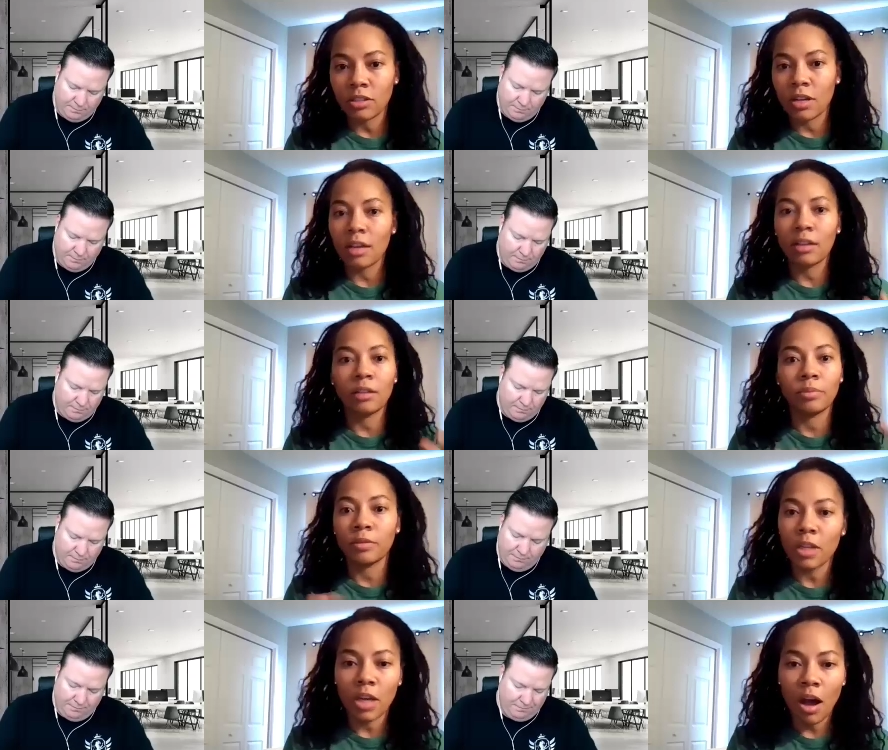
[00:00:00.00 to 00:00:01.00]
Speaker 1: you're not going to
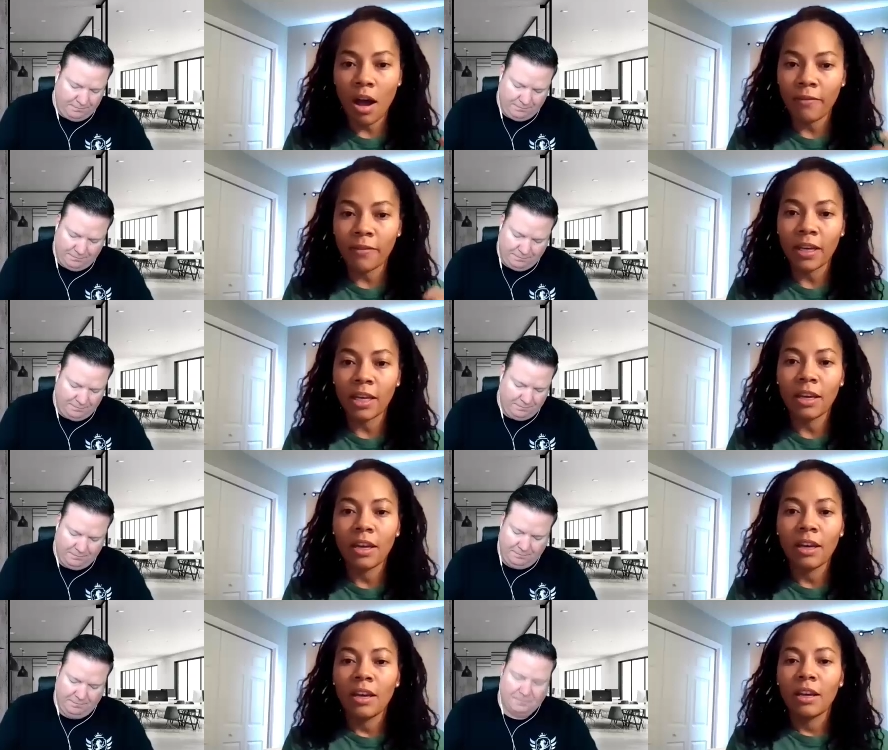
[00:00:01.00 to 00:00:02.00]
brew the coffee
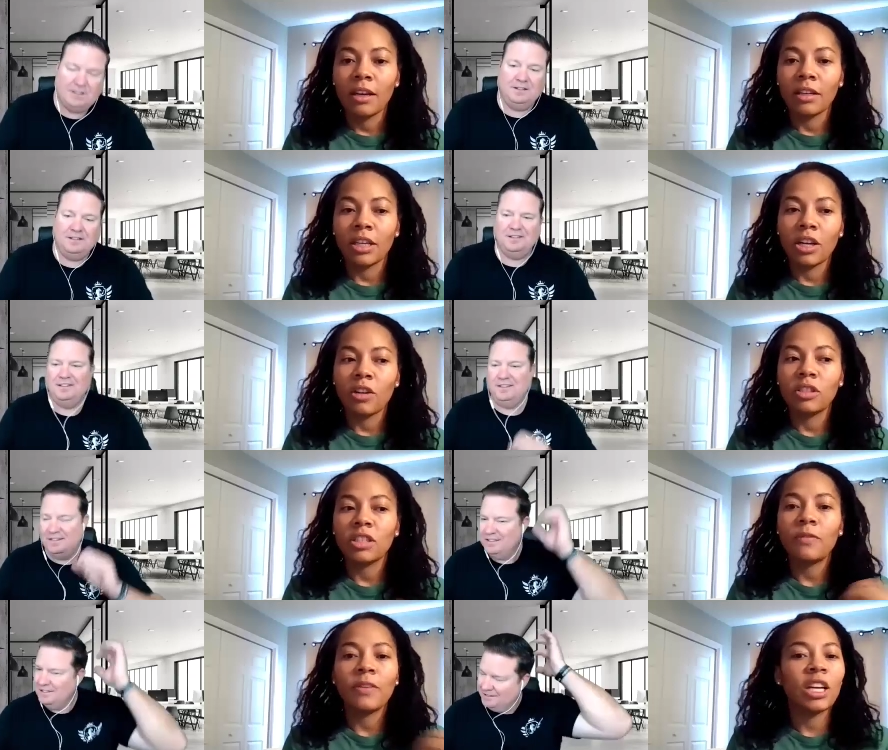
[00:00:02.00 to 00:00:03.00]
you know
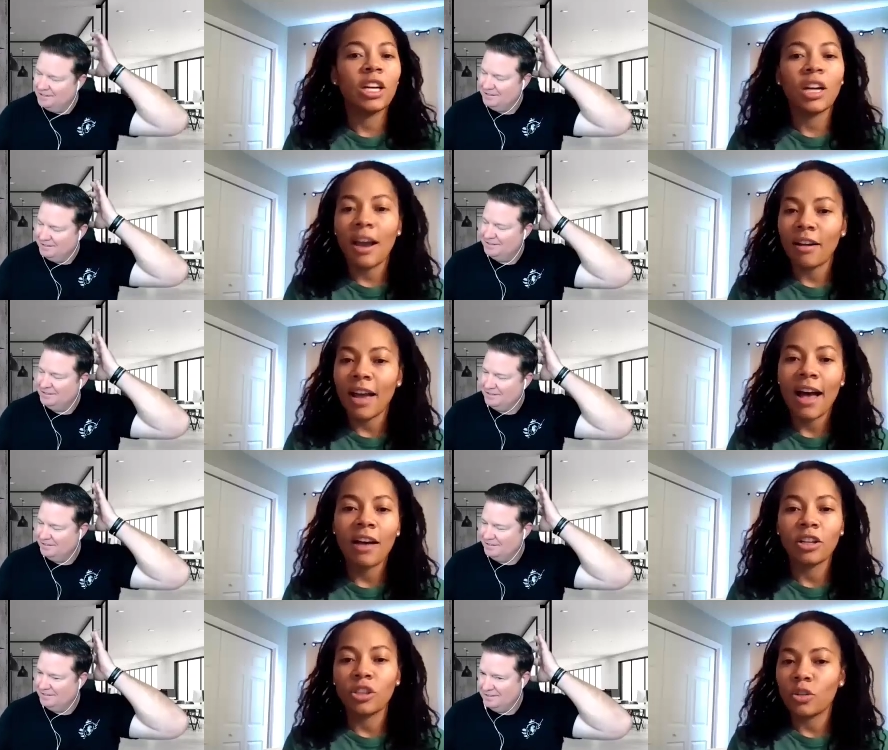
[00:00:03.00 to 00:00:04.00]
just figure out how
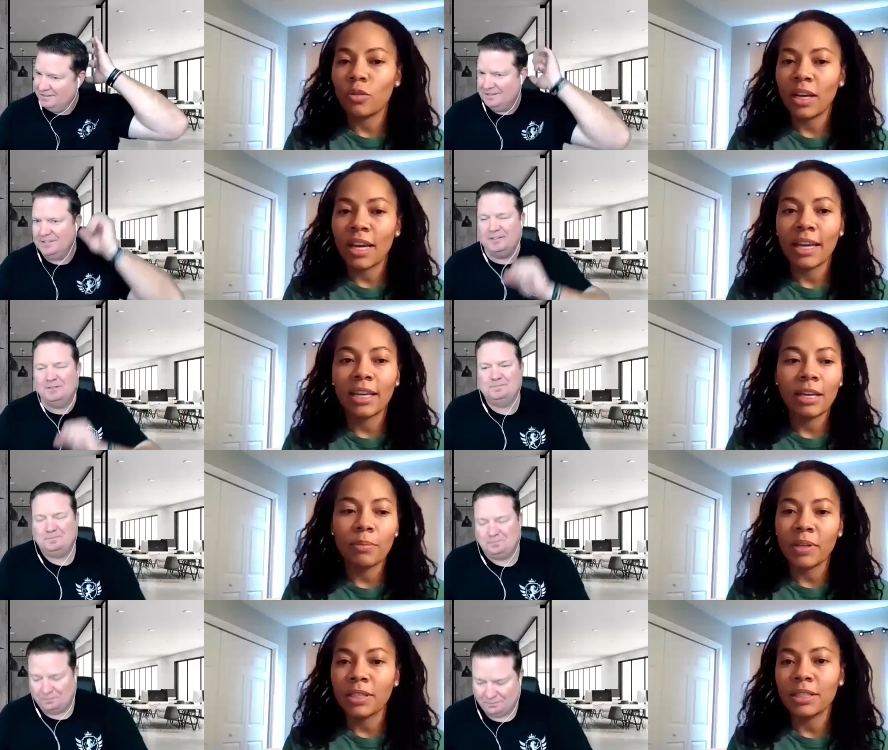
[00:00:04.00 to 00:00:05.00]
to do it and
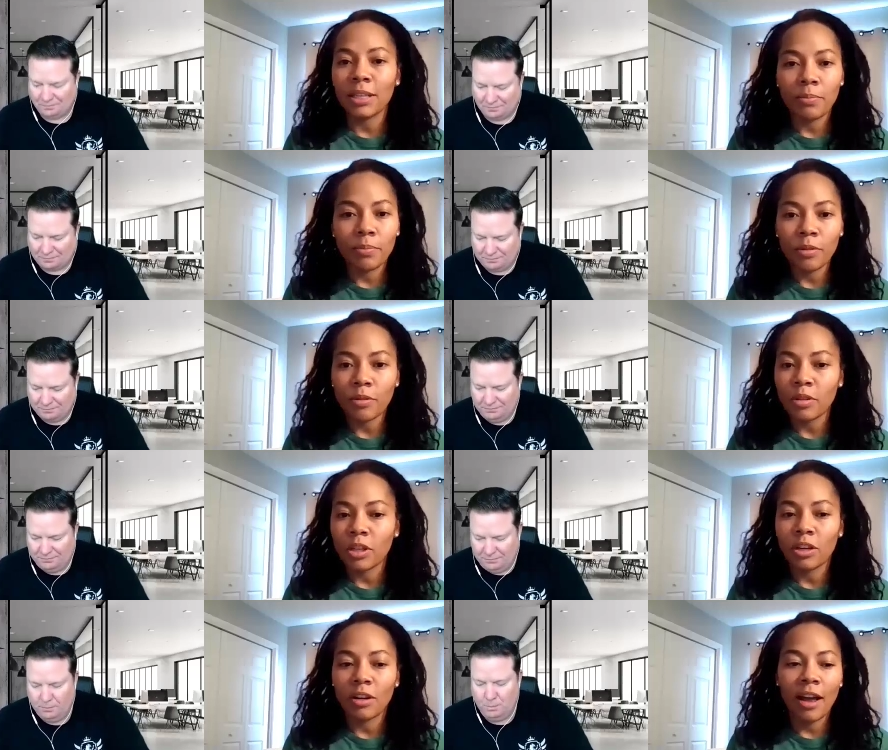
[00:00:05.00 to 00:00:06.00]
keep it simple
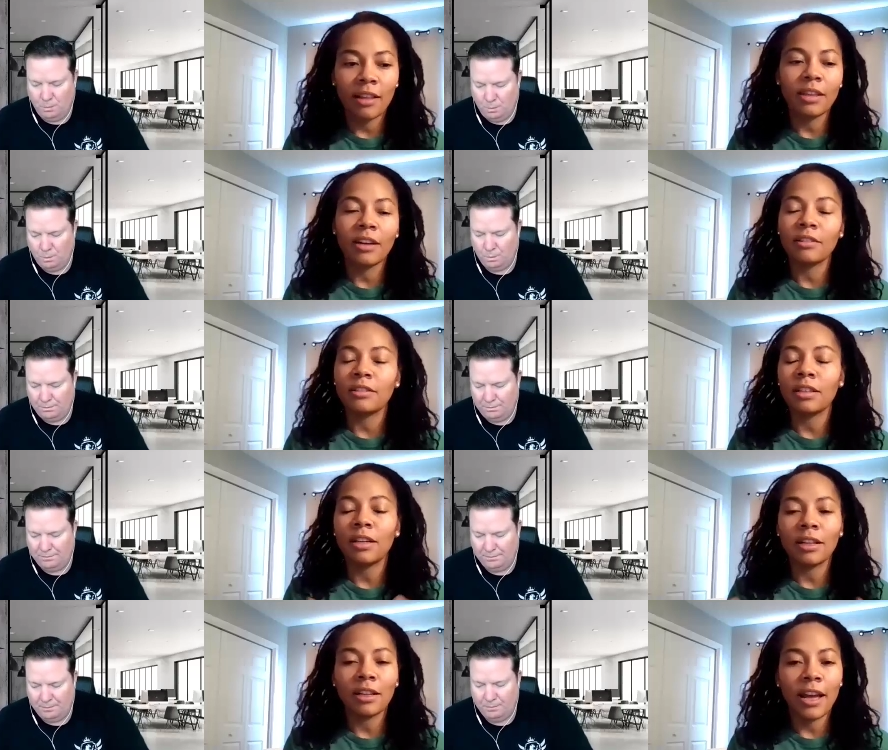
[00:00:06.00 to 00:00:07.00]
you're out there to
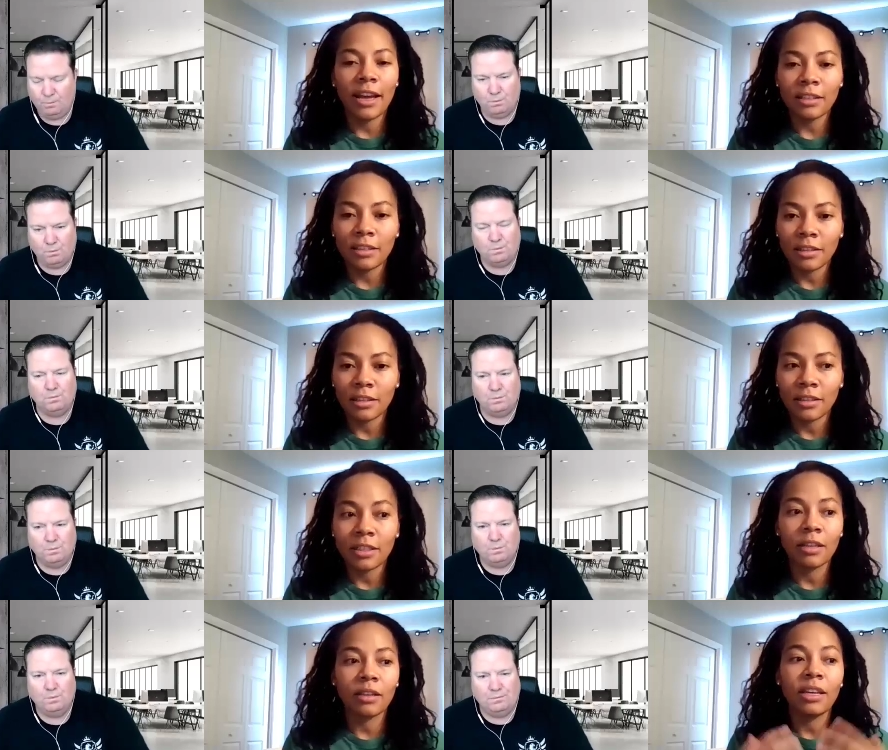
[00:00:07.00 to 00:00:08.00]
collect
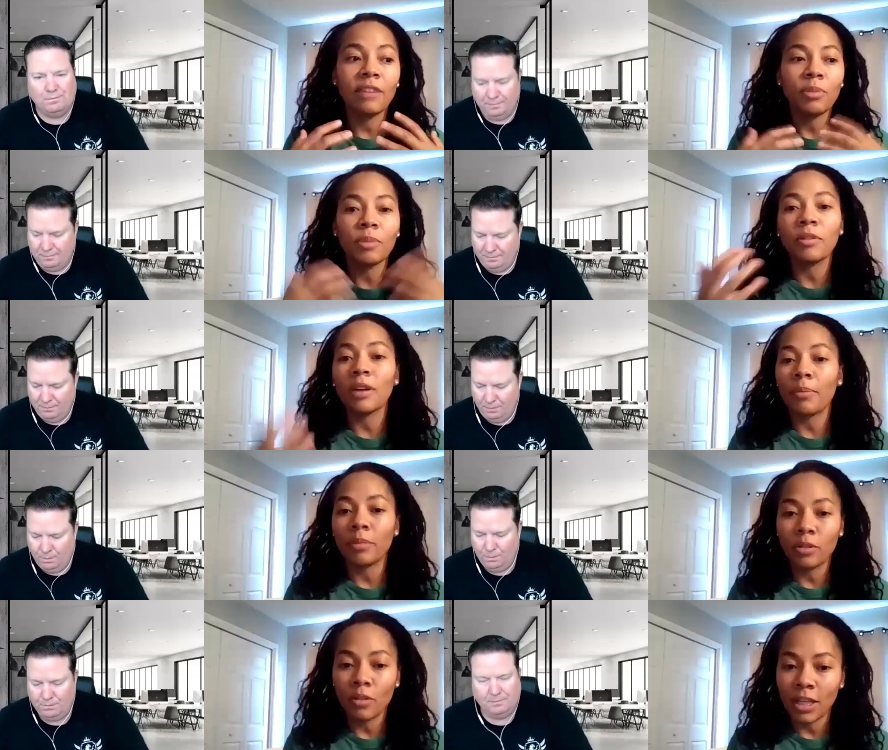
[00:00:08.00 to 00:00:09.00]
to give people an
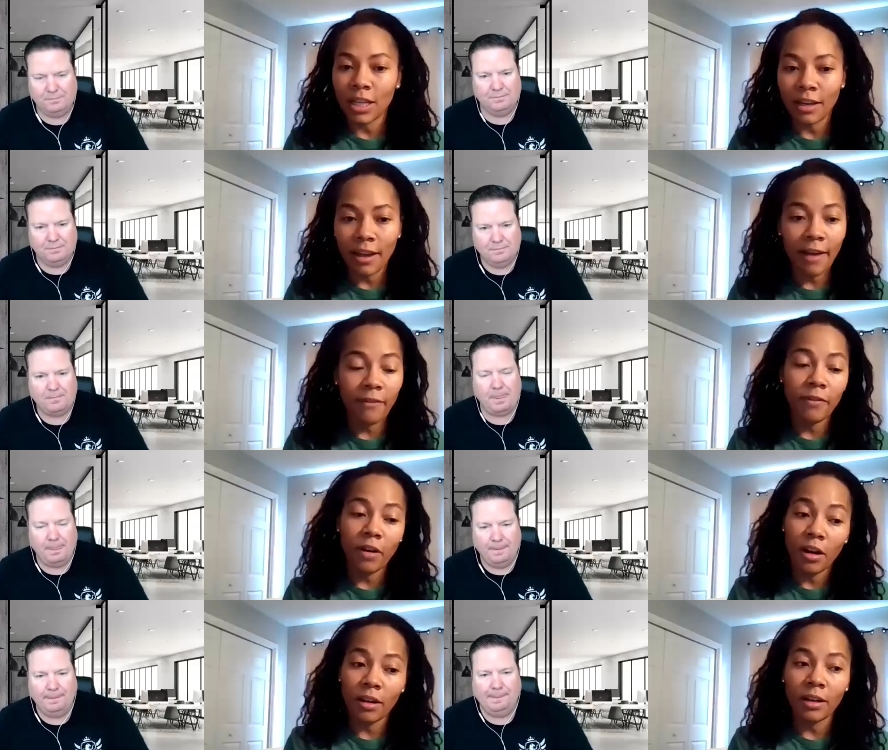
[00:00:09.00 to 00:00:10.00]
opportunity to have
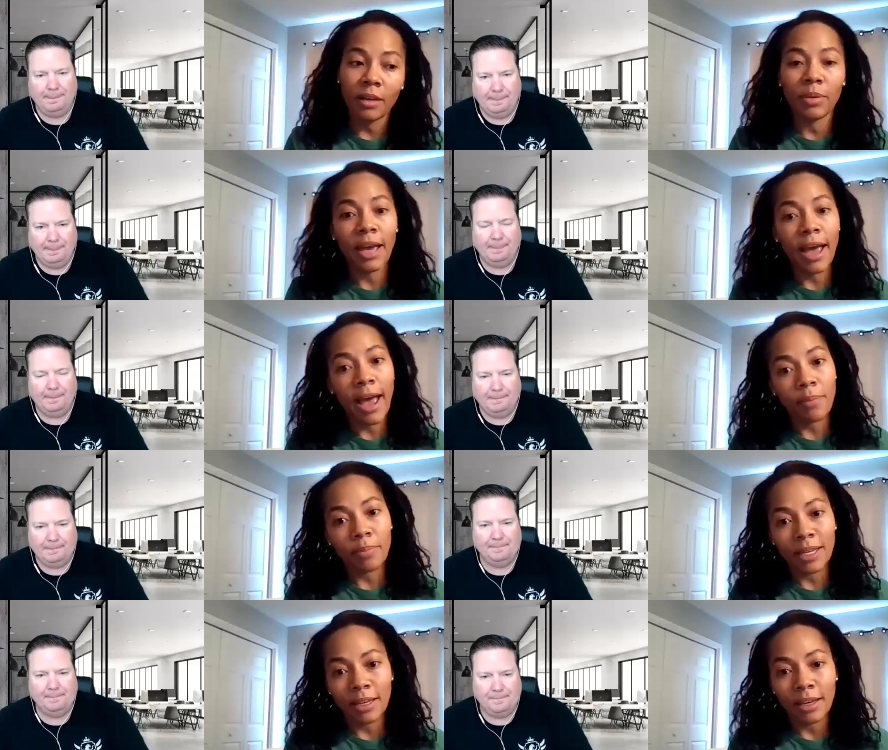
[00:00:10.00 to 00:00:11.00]
fun and be
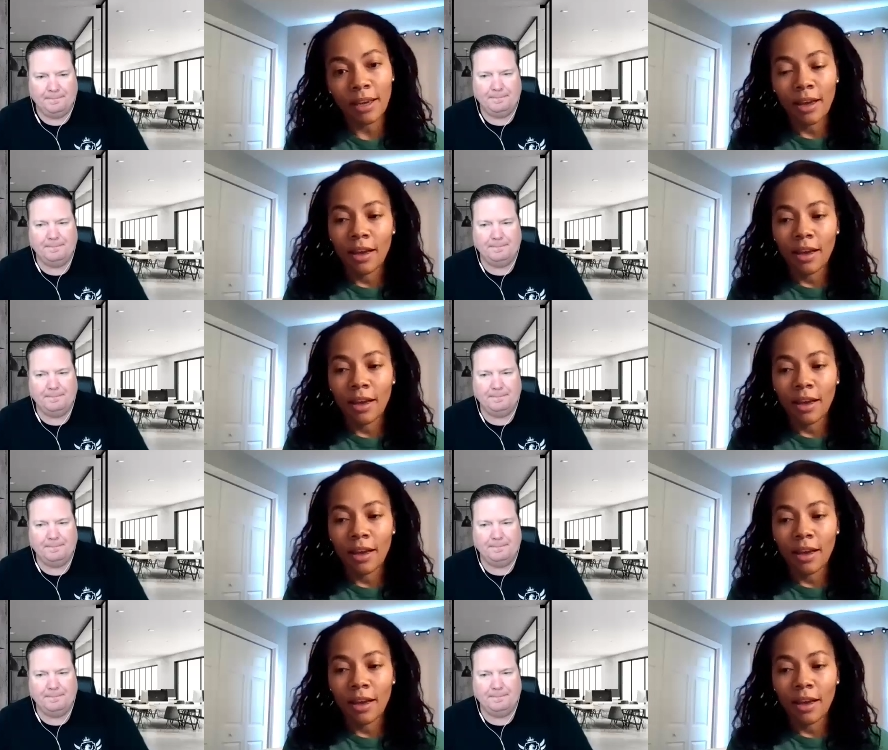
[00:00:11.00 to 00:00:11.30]
happy